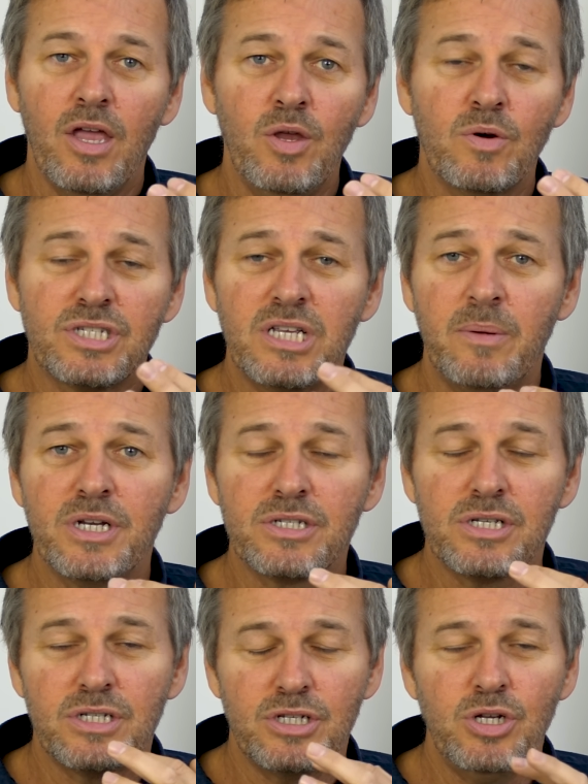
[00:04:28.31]
your
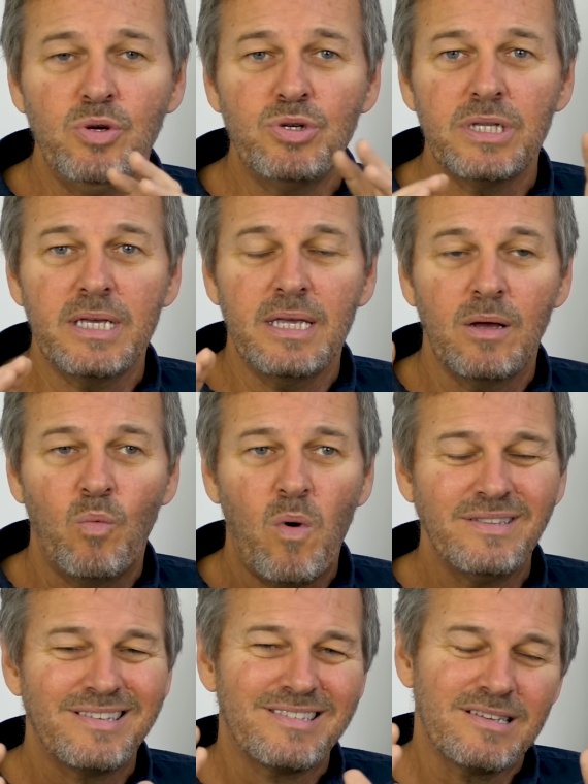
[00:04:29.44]
subject is usually
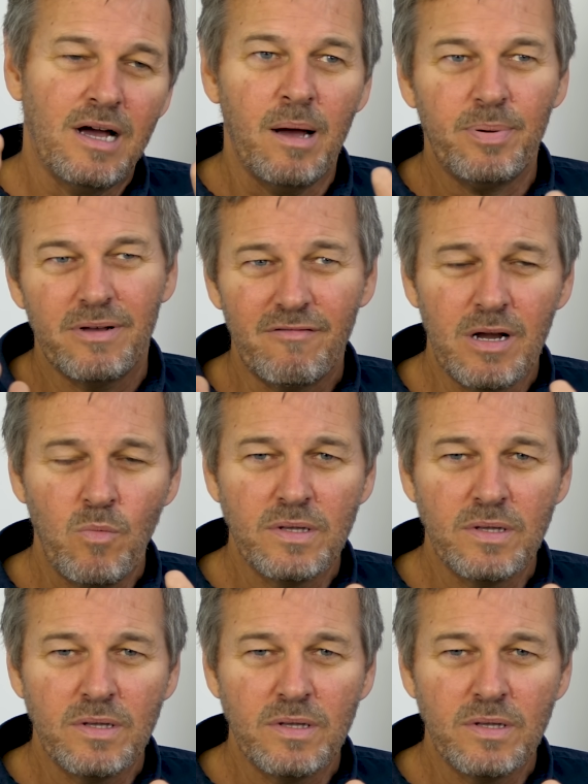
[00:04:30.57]
around